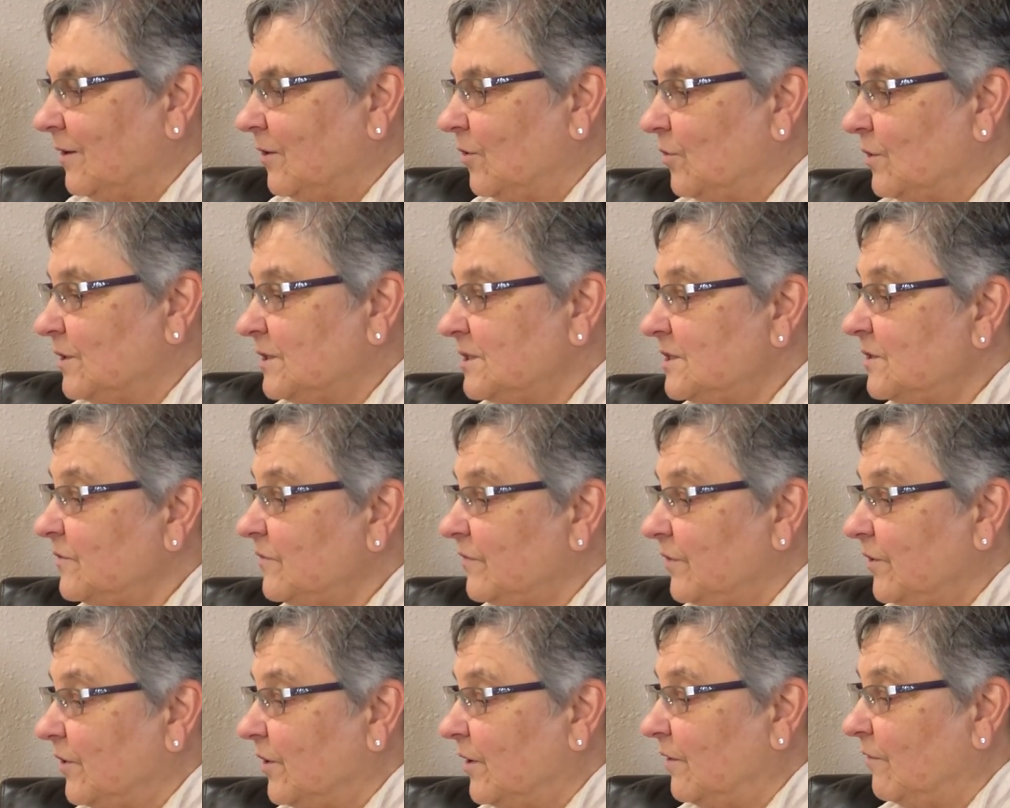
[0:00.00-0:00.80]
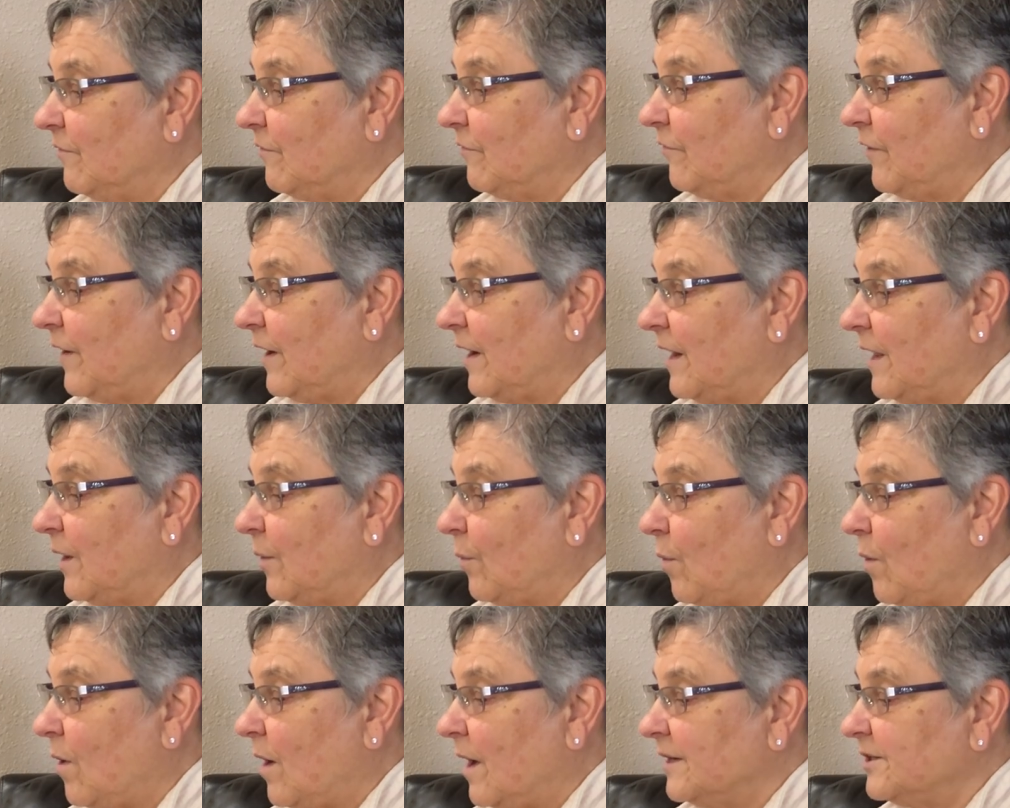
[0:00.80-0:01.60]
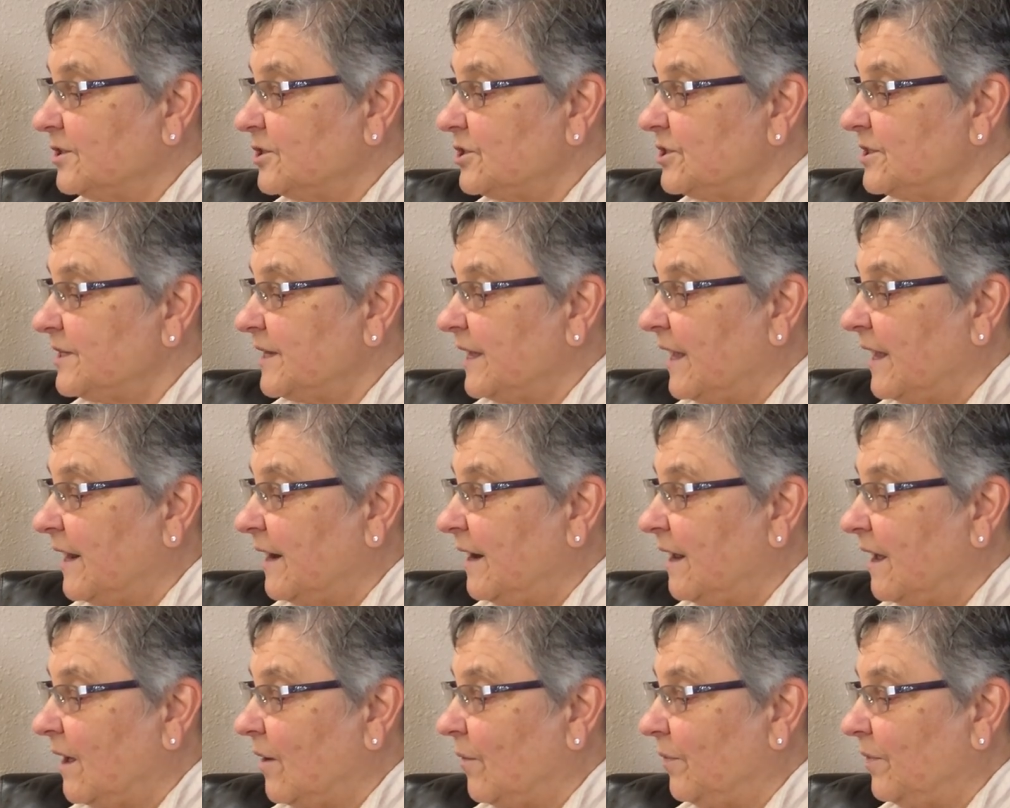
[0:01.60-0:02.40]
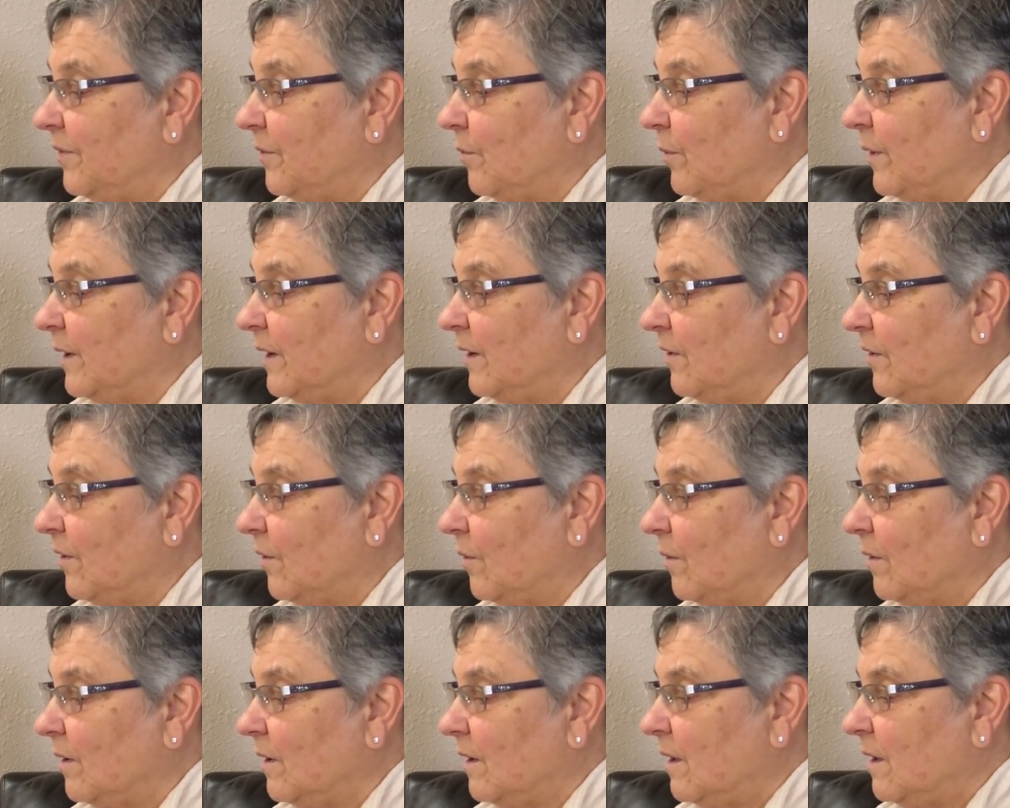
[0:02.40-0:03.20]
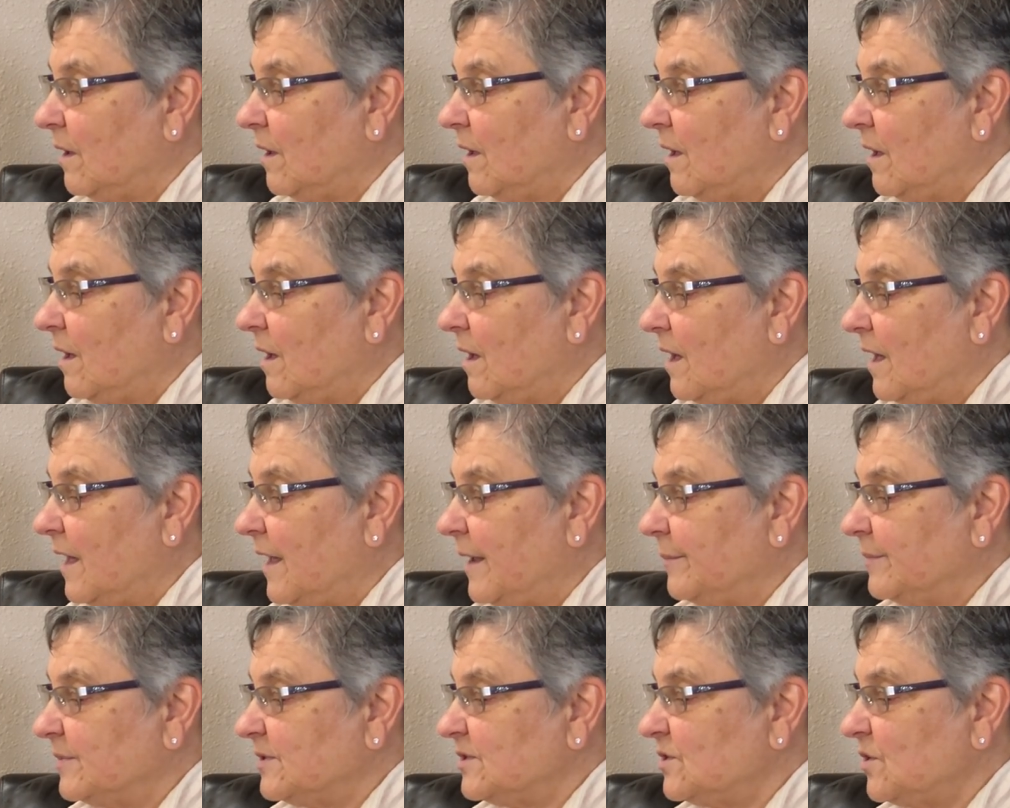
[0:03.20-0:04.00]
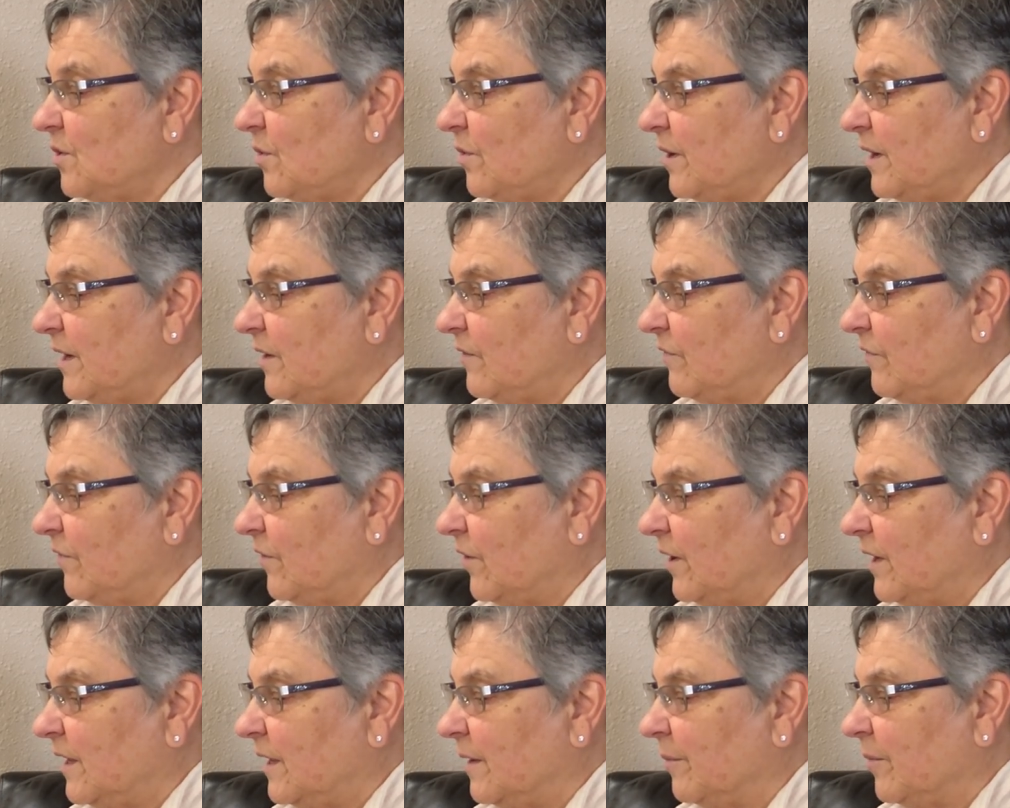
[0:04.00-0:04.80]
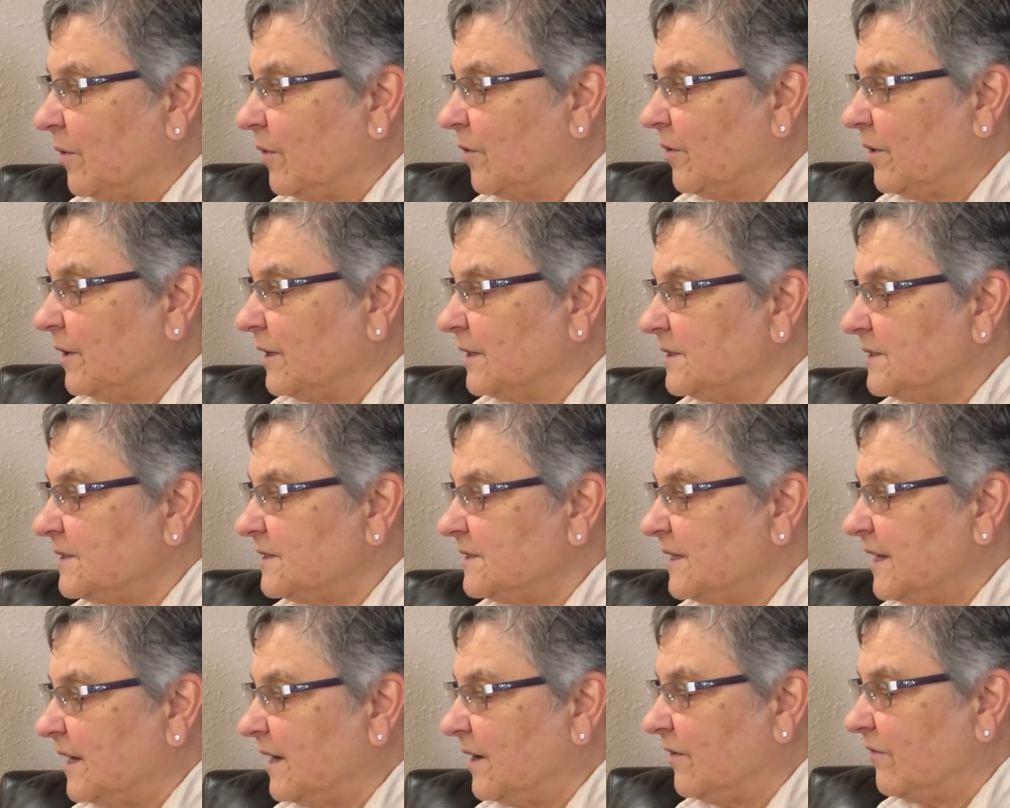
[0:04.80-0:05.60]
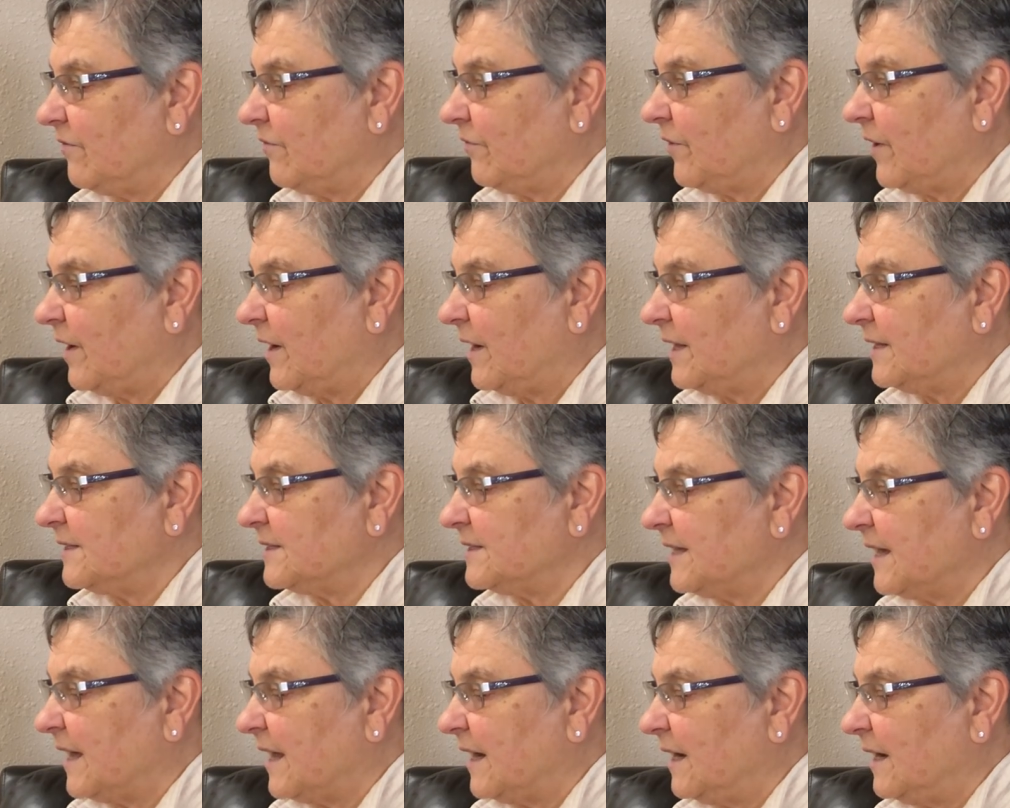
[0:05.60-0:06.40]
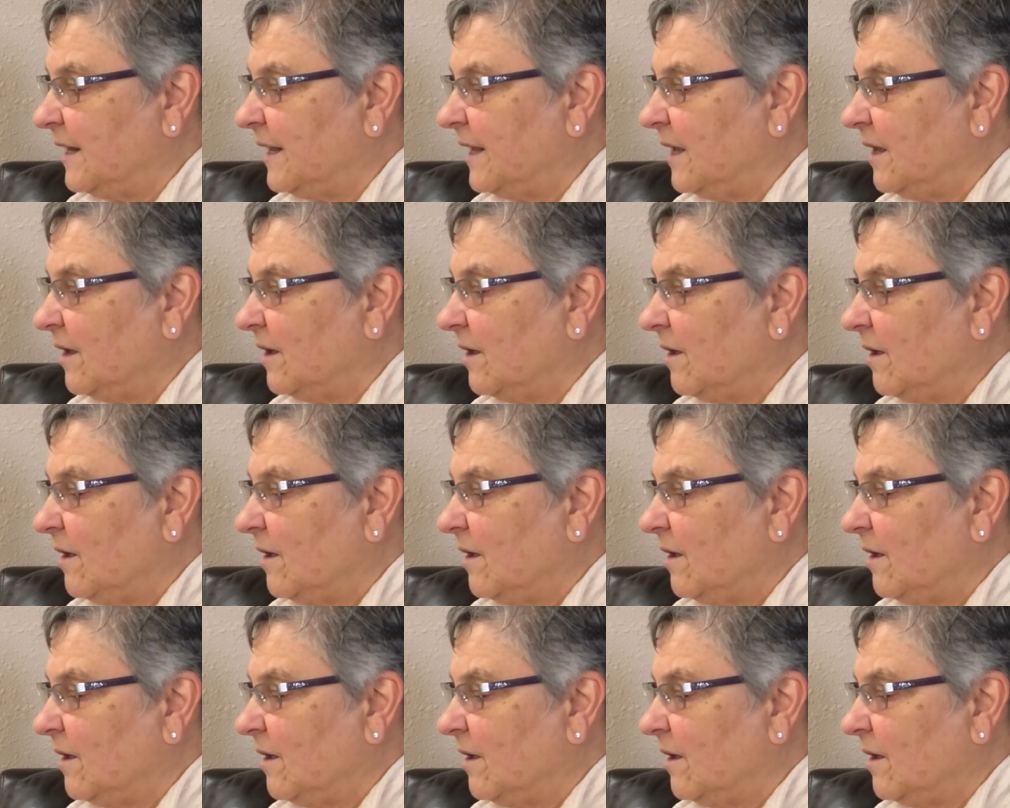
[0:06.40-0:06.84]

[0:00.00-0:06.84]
Christopher and Freddie watched Ted out the window. I'm sorry for him, Chris, said Freddie sadly.